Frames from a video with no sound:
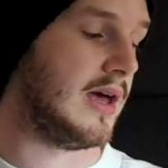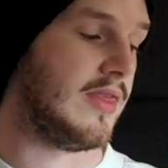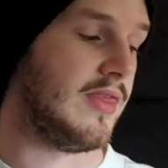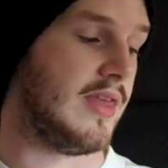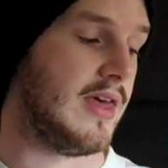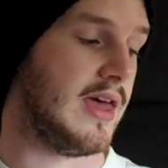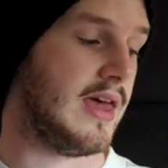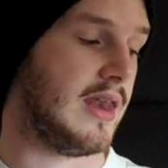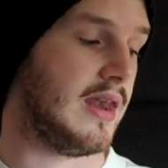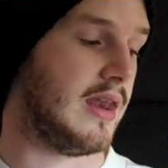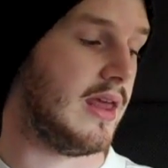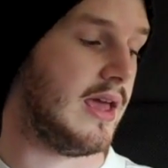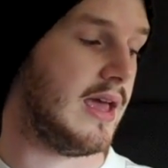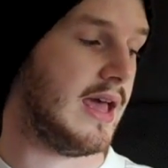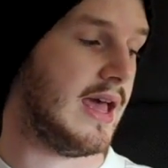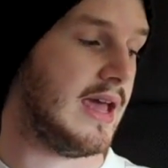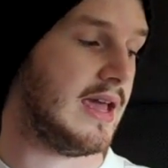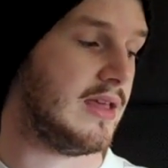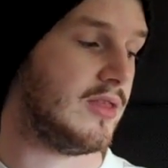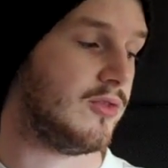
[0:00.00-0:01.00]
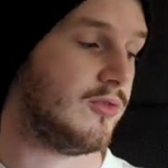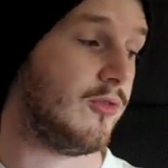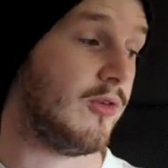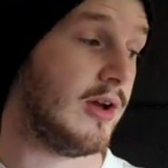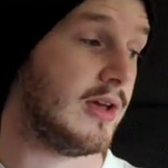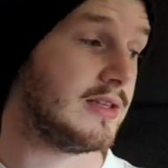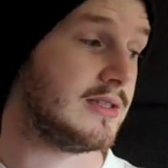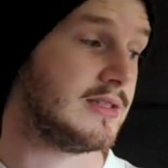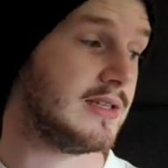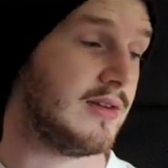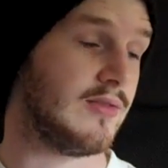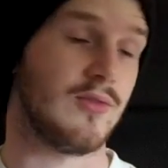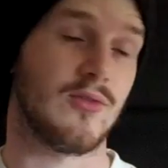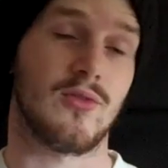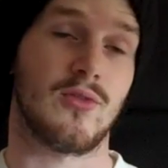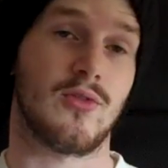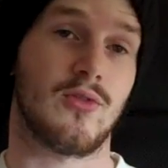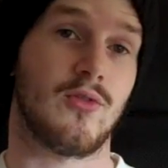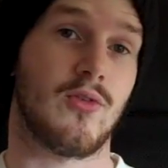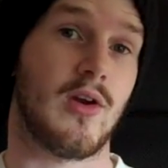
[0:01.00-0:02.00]
then 8th fret,
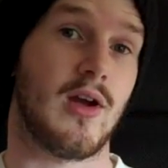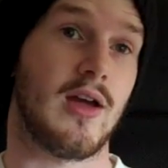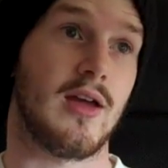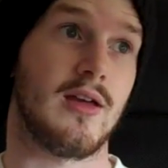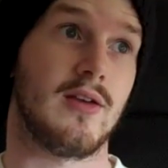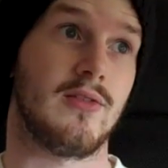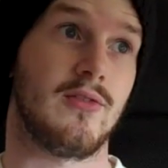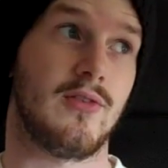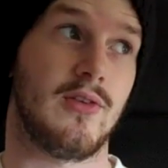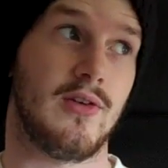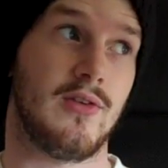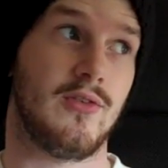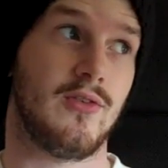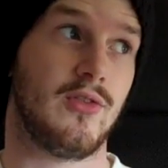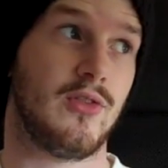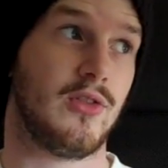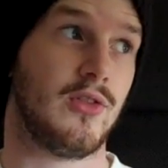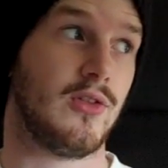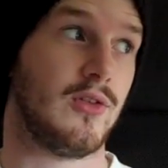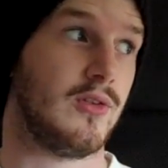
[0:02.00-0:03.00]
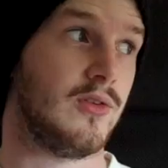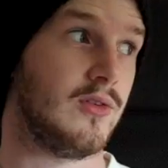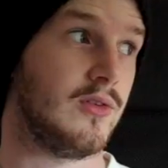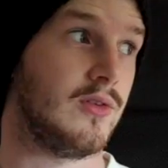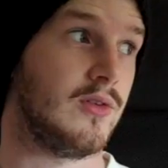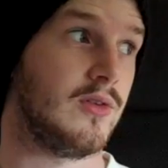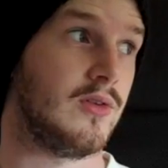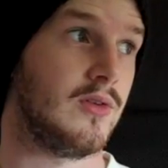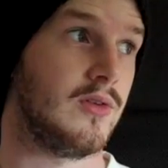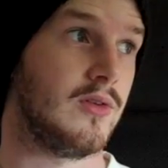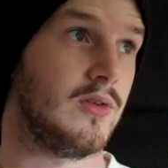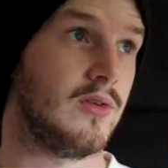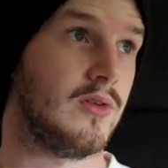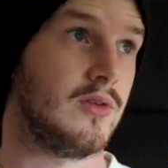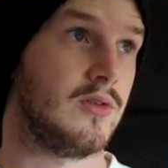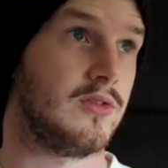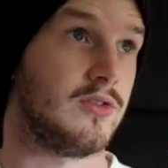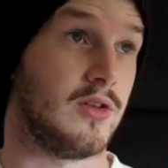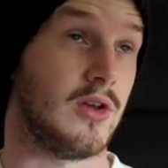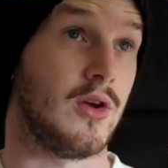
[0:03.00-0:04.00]
7th fret, 5th.
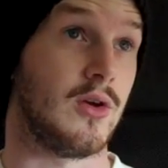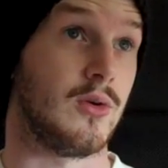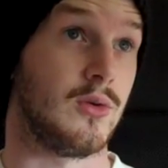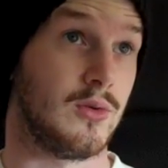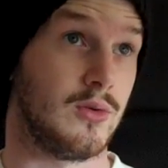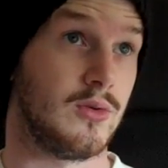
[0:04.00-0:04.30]
So